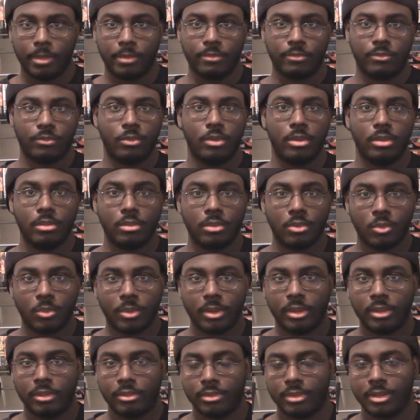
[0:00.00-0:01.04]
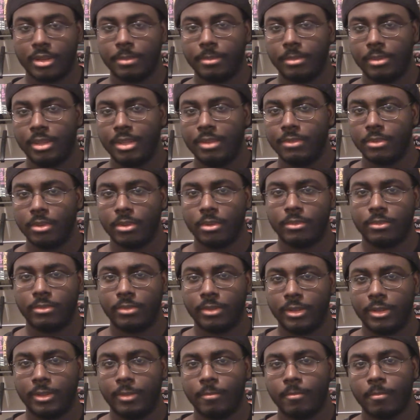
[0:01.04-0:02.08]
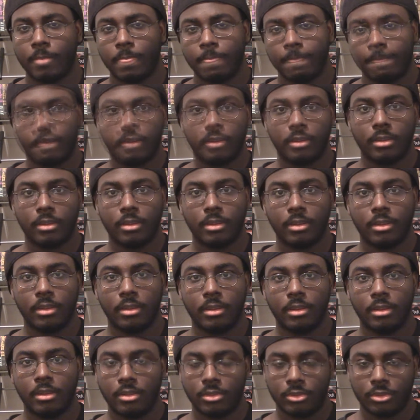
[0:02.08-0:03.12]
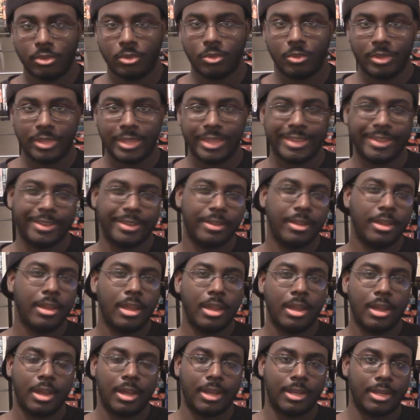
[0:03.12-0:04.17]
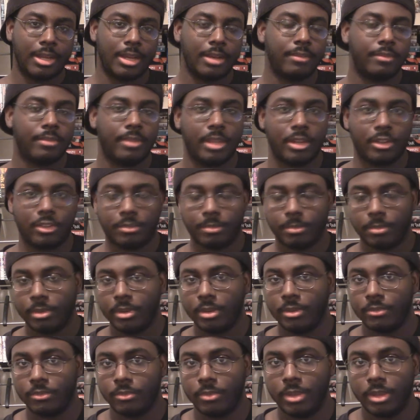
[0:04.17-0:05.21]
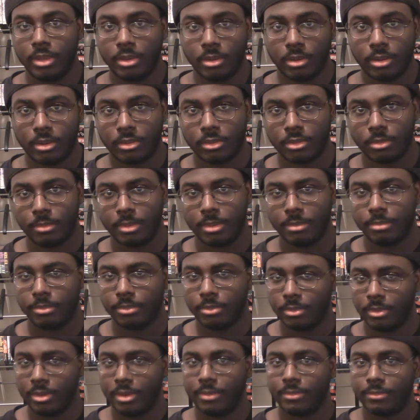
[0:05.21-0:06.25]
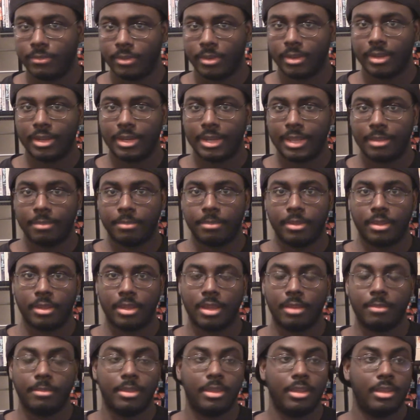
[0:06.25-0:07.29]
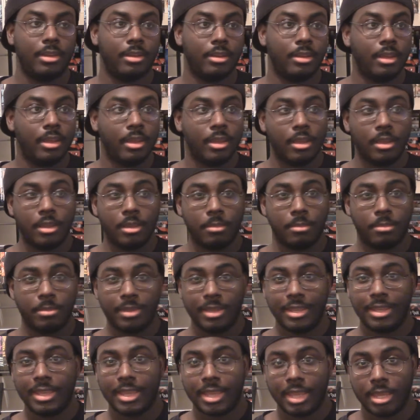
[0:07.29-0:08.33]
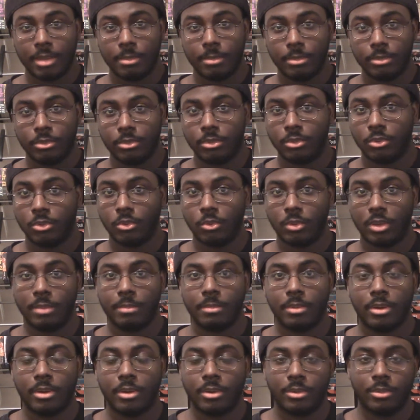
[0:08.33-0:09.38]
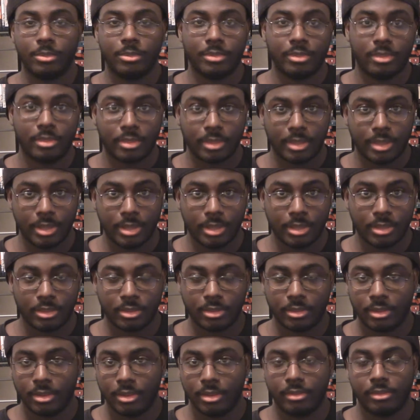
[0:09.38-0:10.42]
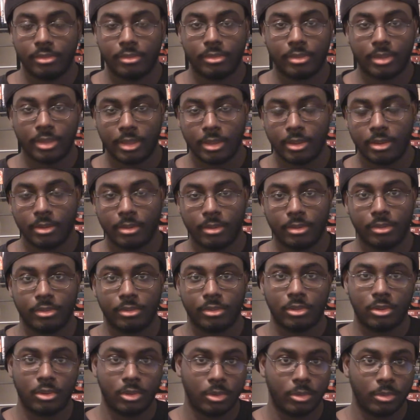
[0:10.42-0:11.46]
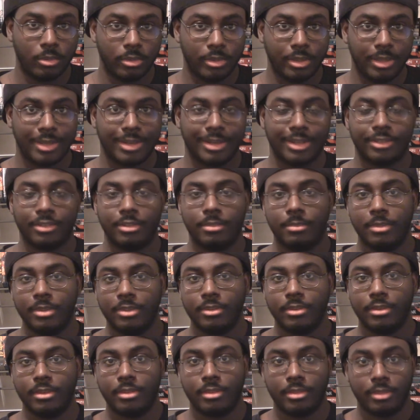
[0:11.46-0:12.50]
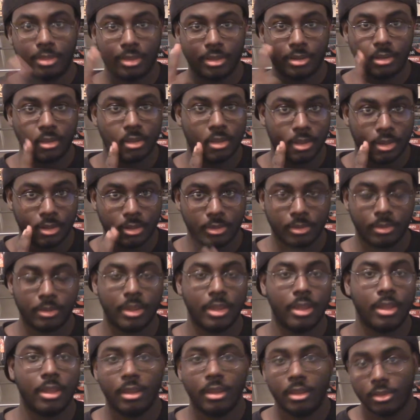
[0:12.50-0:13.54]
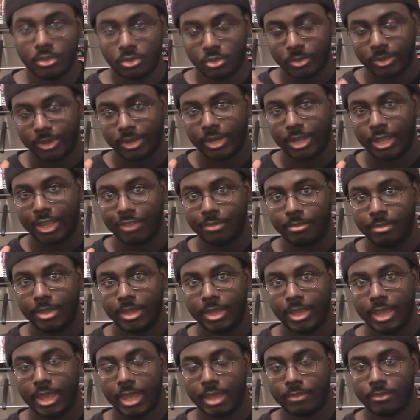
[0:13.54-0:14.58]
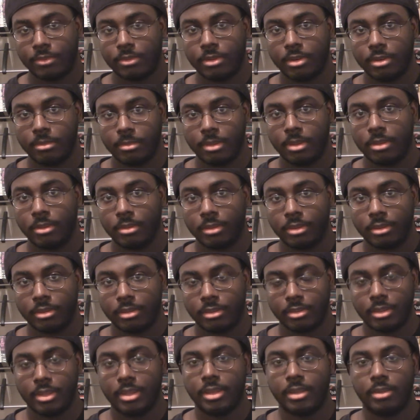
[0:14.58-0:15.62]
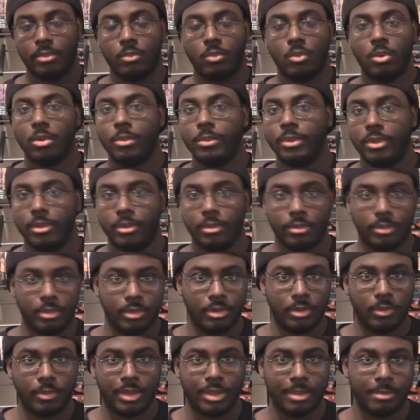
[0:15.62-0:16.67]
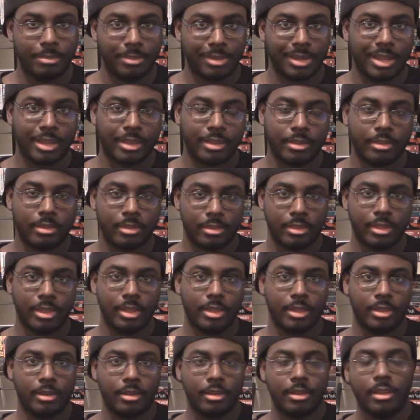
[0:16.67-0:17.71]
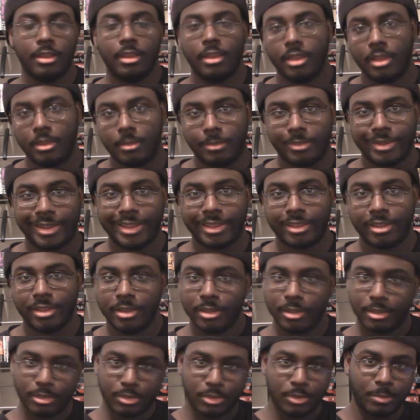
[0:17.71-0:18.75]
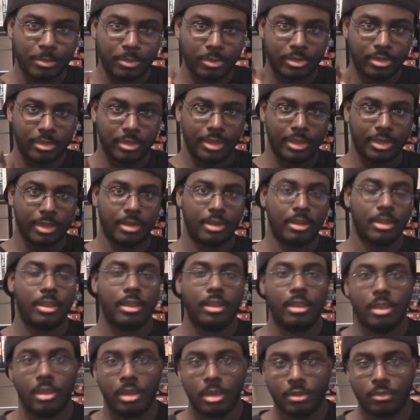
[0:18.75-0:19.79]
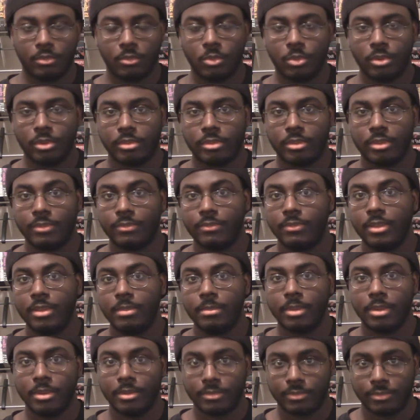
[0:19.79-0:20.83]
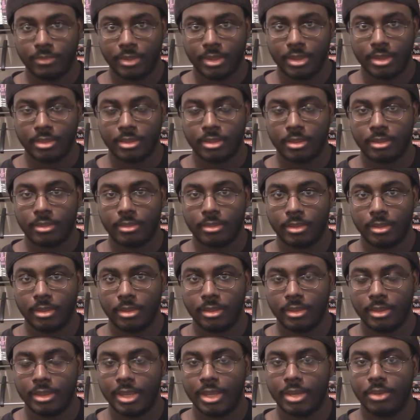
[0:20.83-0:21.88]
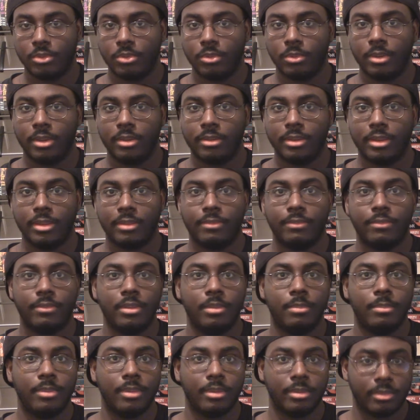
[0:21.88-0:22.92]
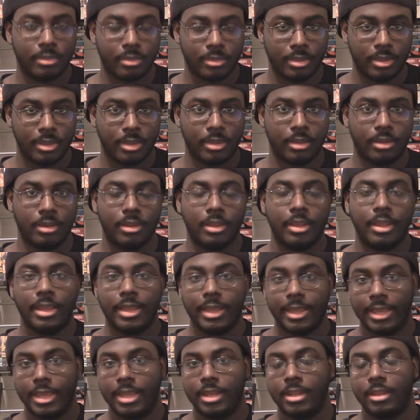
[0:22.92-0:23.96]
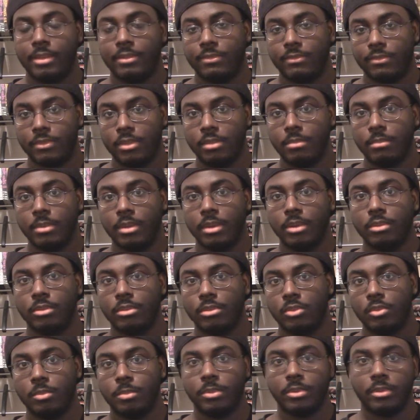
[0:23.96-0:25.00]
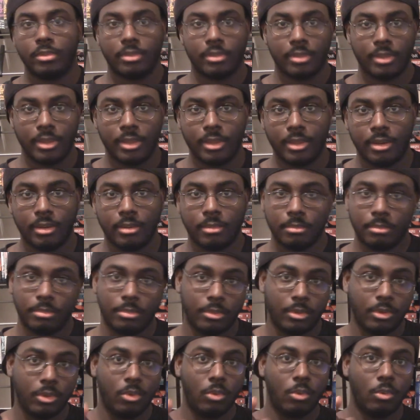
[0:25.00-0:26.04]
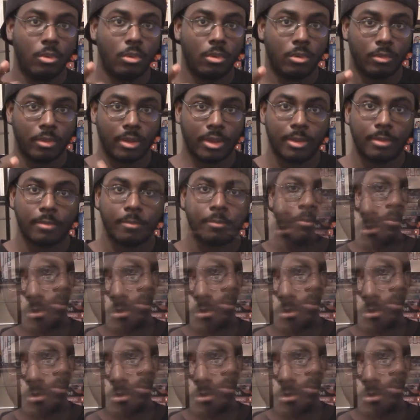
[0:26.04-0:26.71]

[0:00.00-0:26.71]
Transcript: a Frieza Race, and I believe Earthling. So yeah, a lot of that is pretty freaking awesome and pretty fucking epic. I mean, being able to create my own Saiyan, change his hair, his clothing, and not to mention his skin color, so I can have me an African-American Saiyan warrior, a black Saiyan, a black Super Saiyan. And of course the female fans out there can create a female Saiyan and a female Super Saiyan. Pretty cool, right?